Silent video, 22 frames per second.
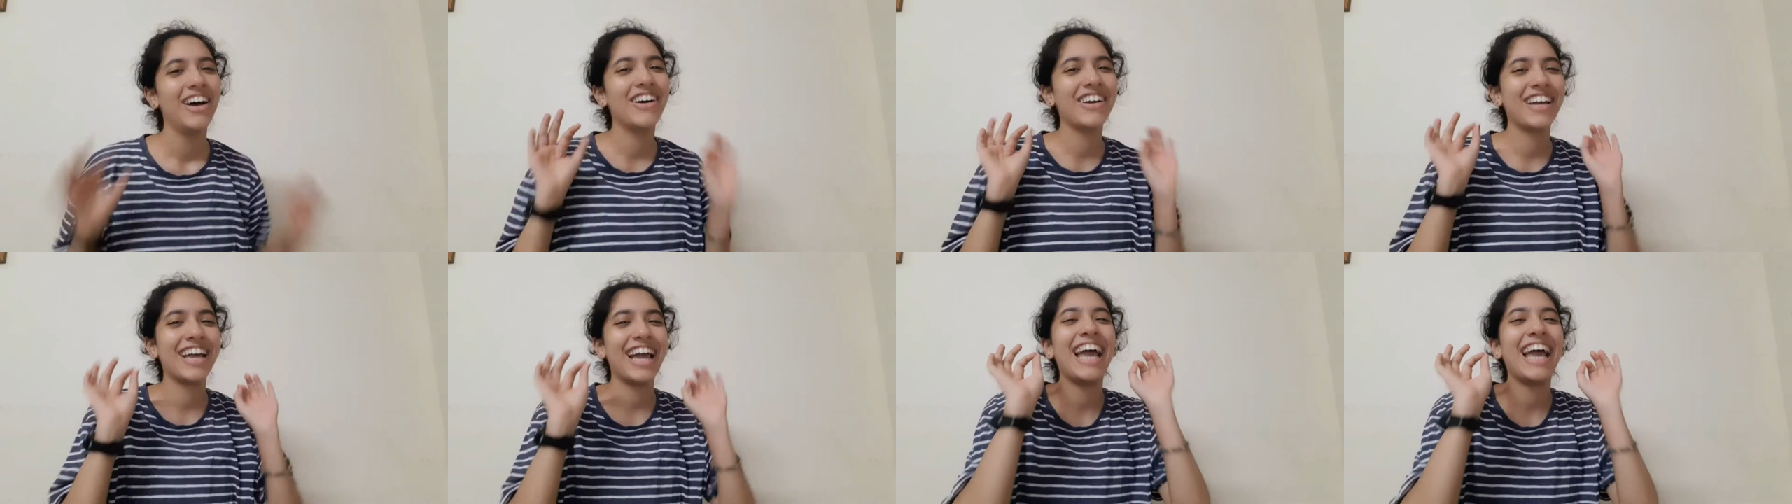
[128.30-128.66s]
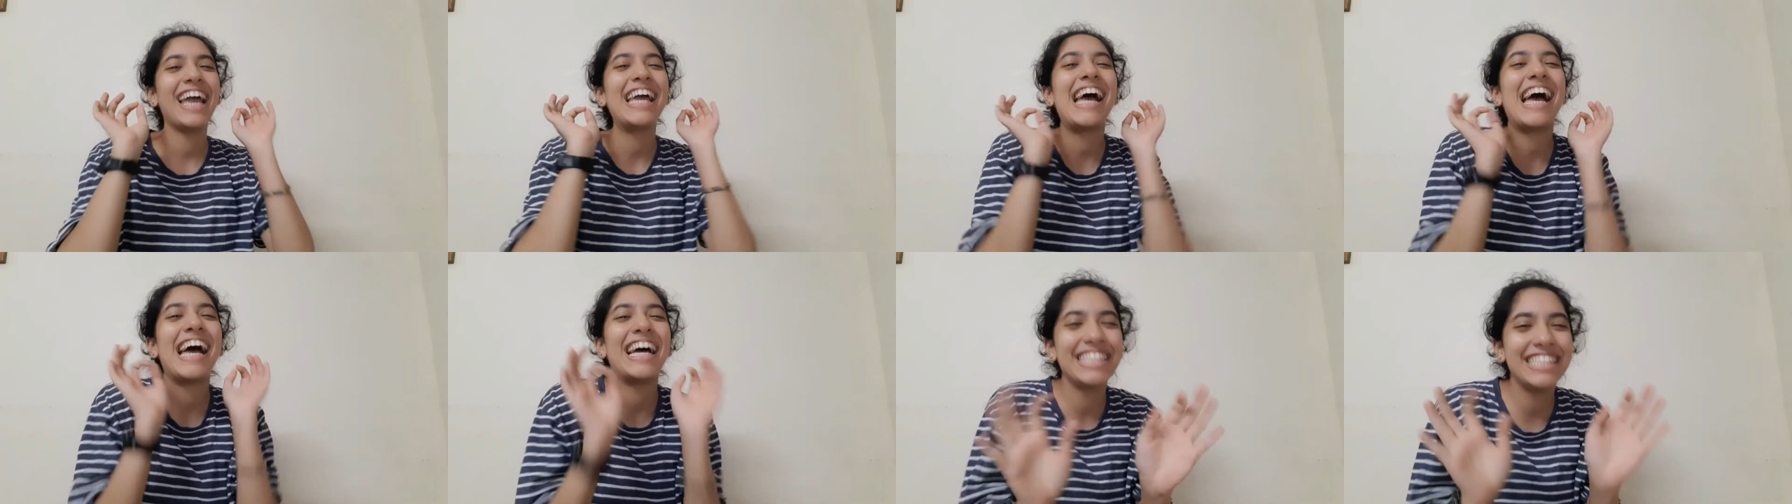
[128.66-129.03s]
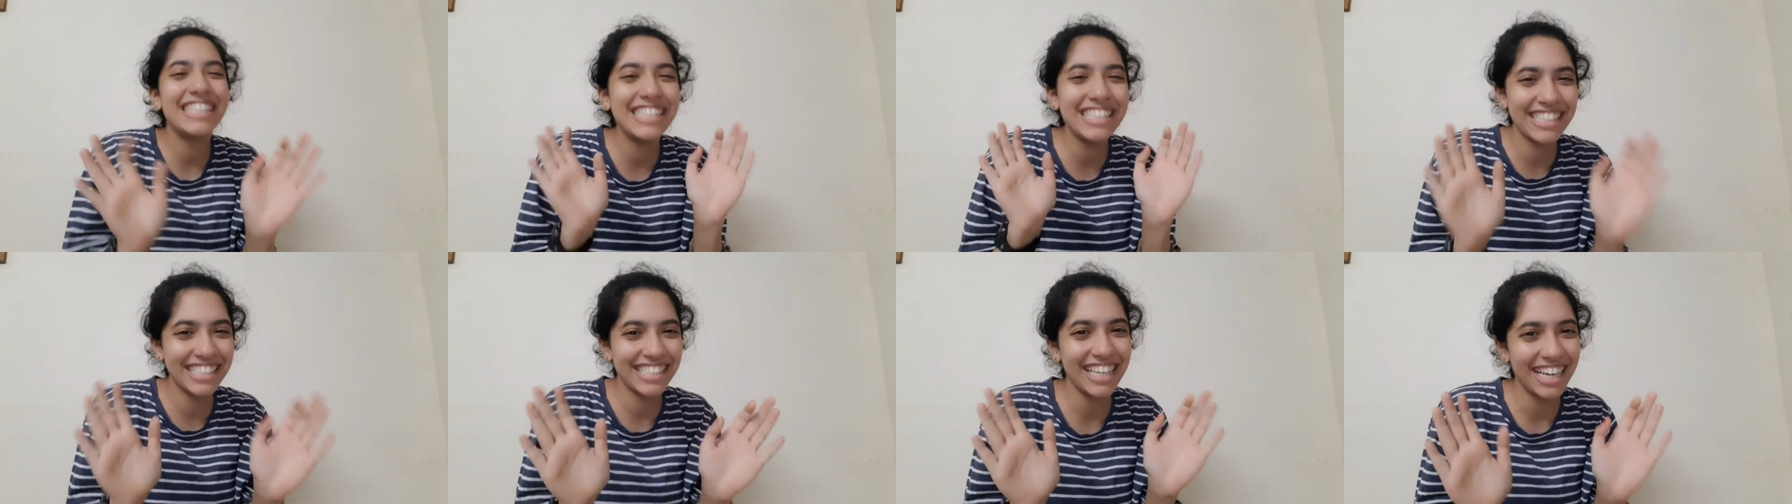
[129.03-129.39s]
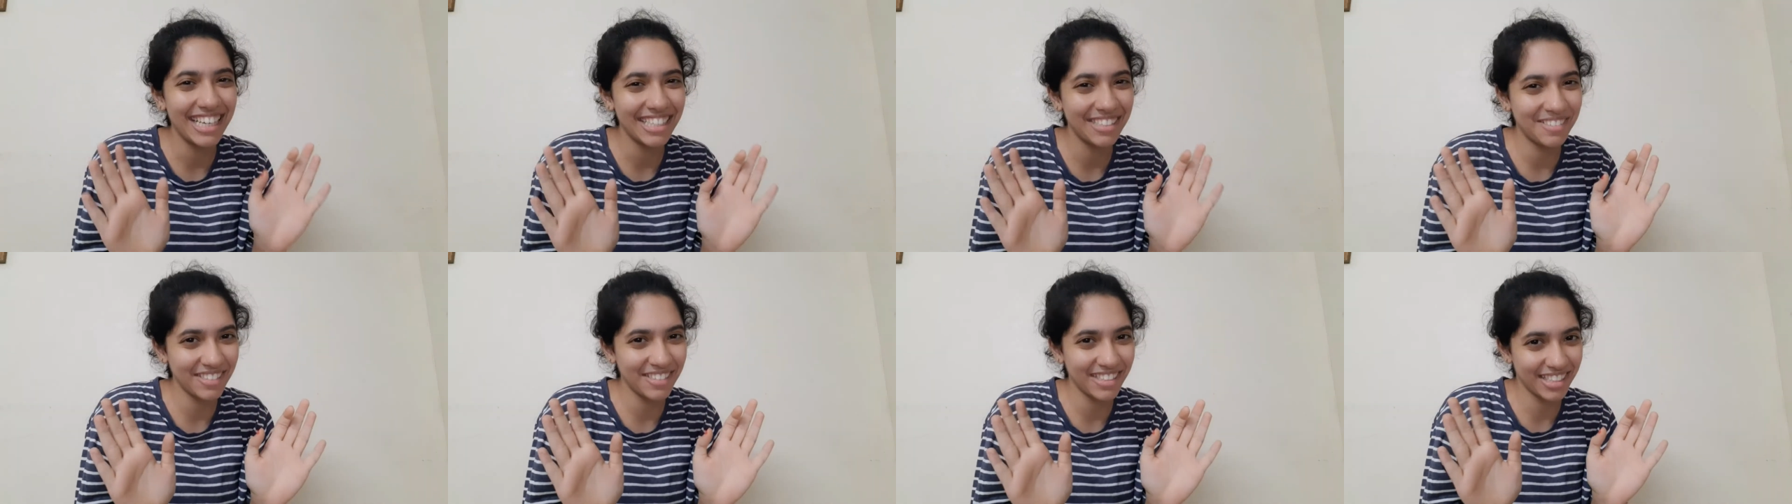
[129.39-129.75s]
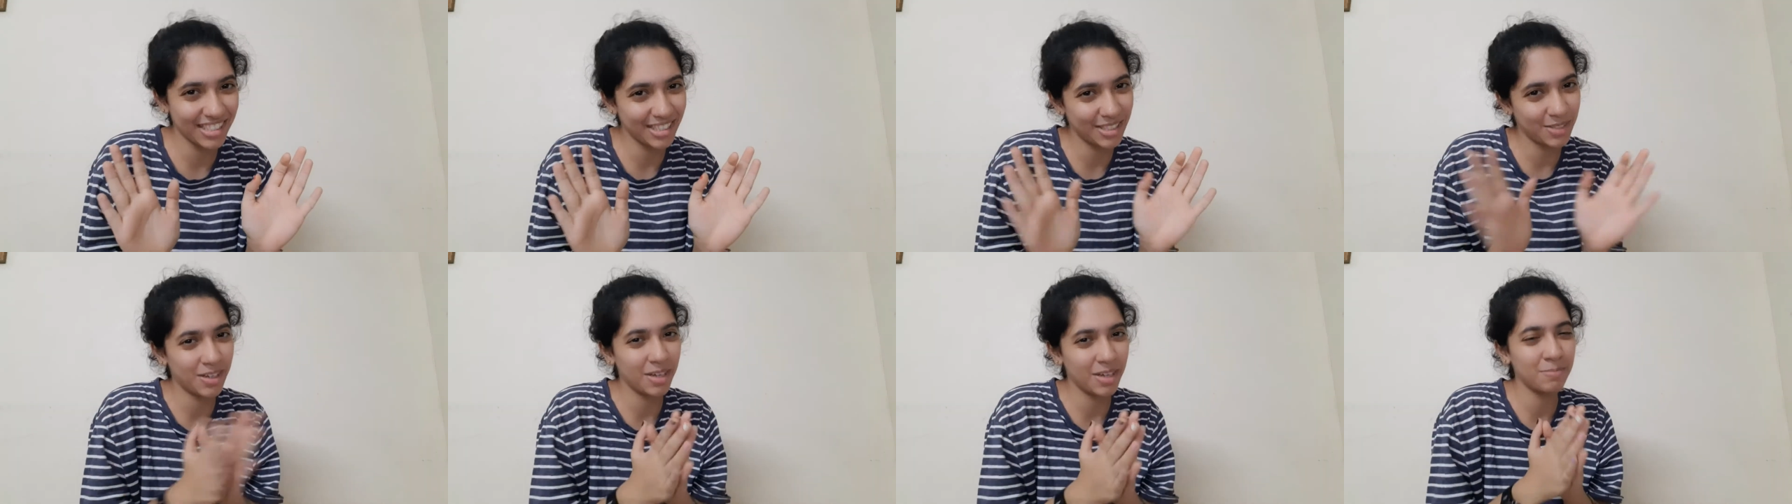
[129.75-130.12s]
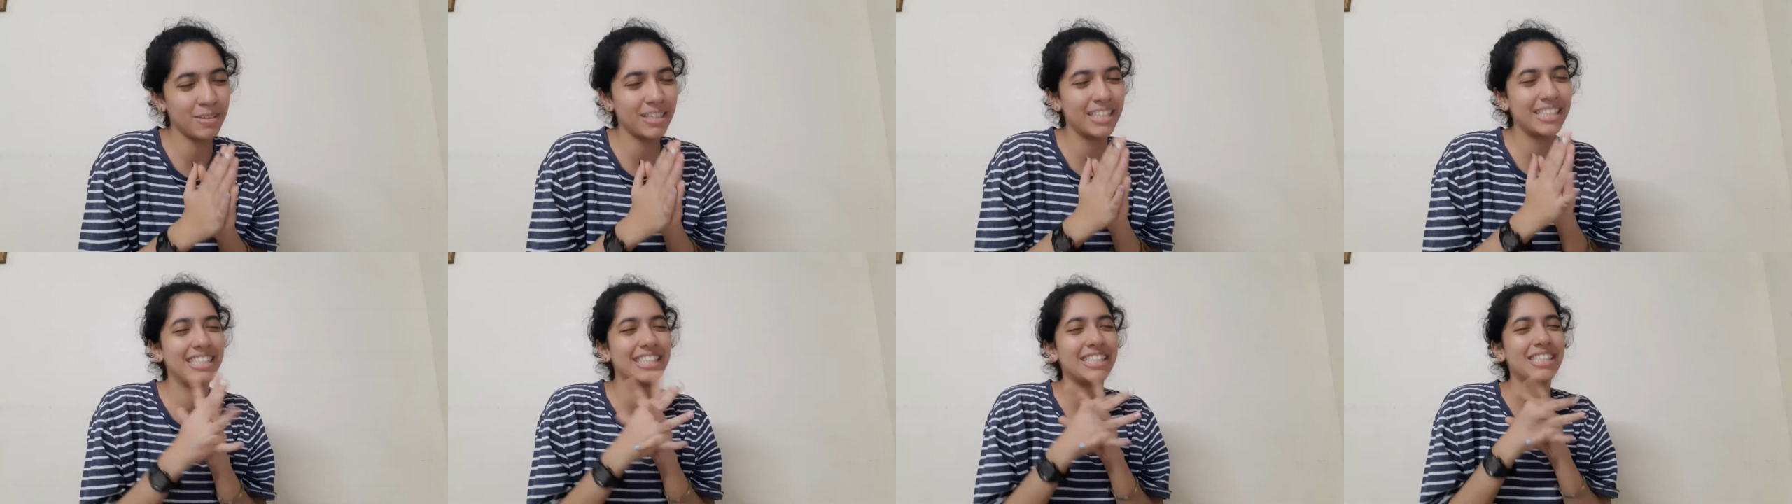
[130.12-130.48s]
Okay, I had to start with this one
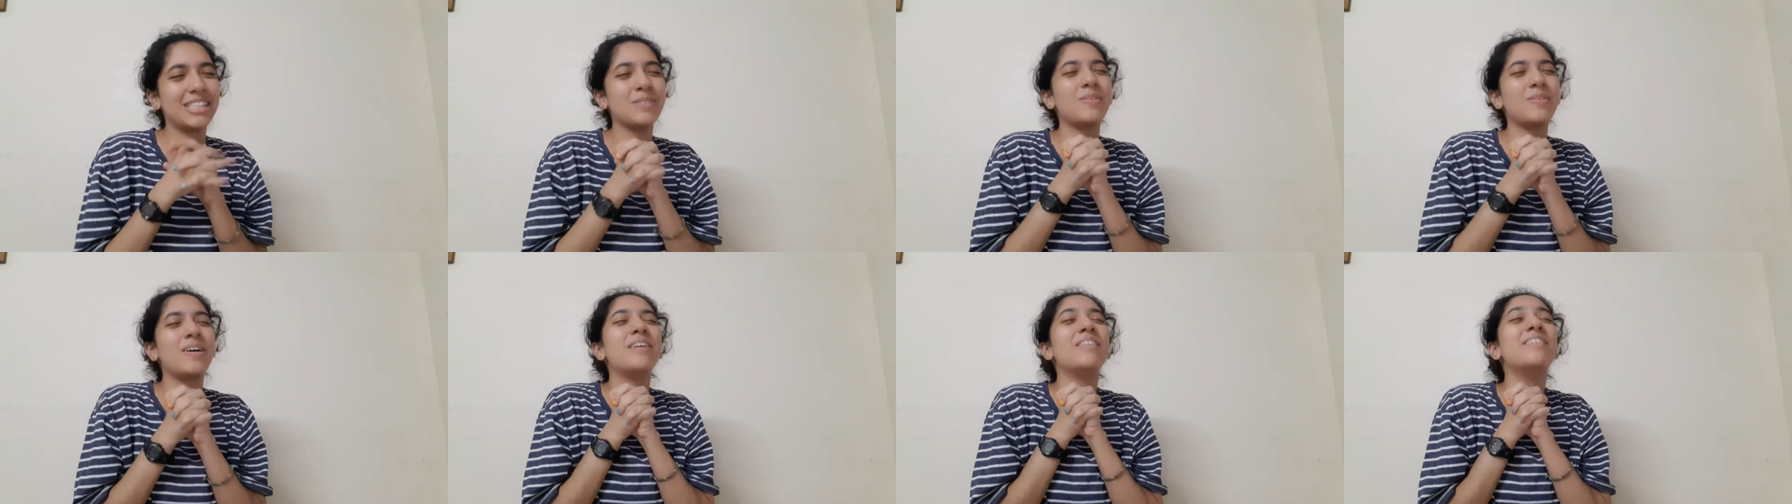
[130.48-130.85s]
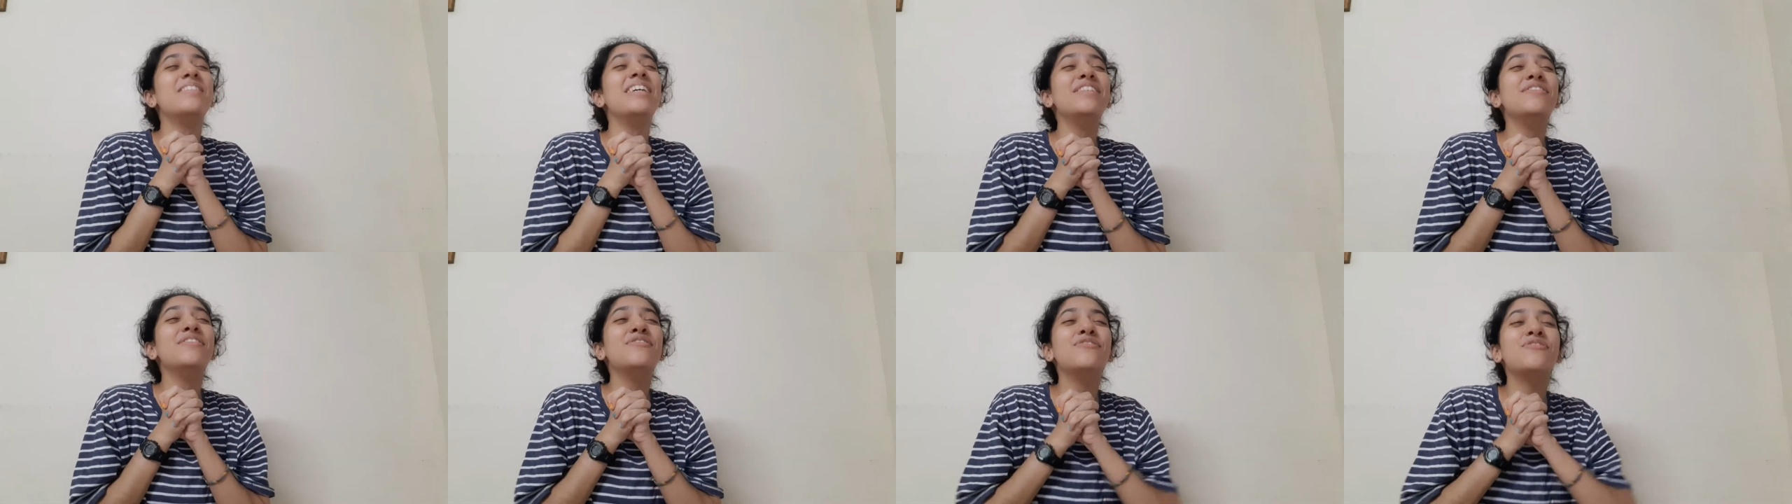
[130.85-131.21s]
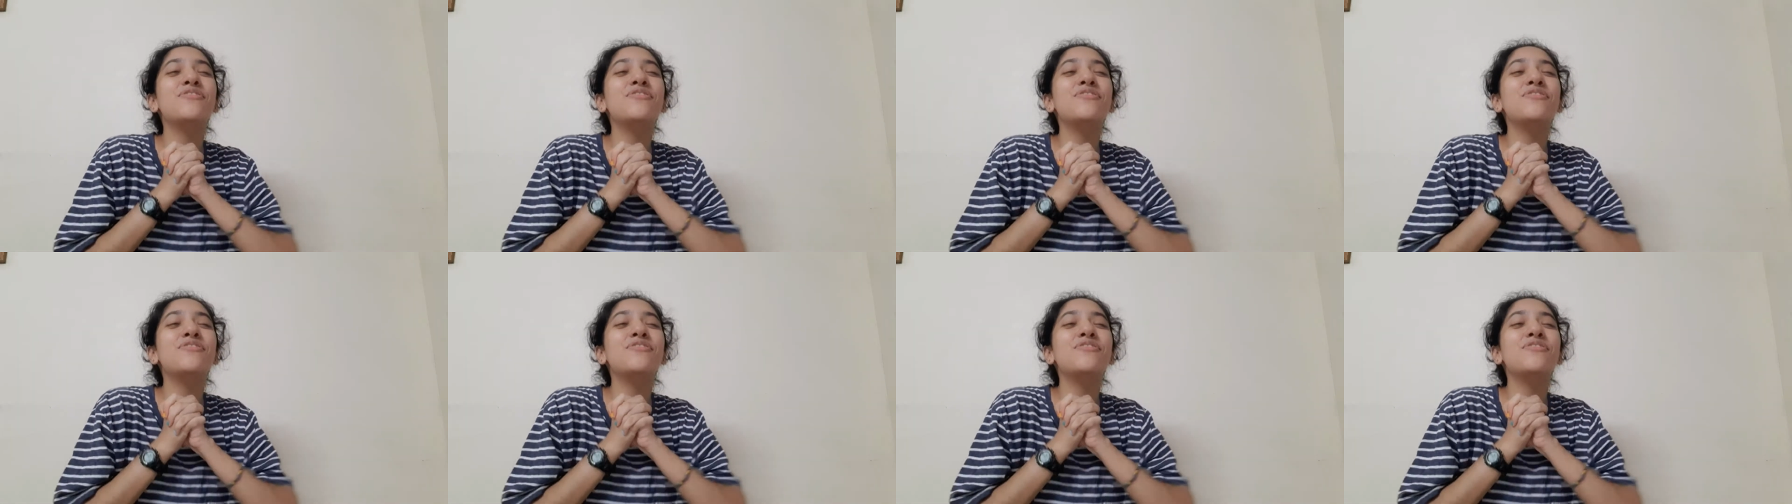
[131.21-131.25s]
because this is one of my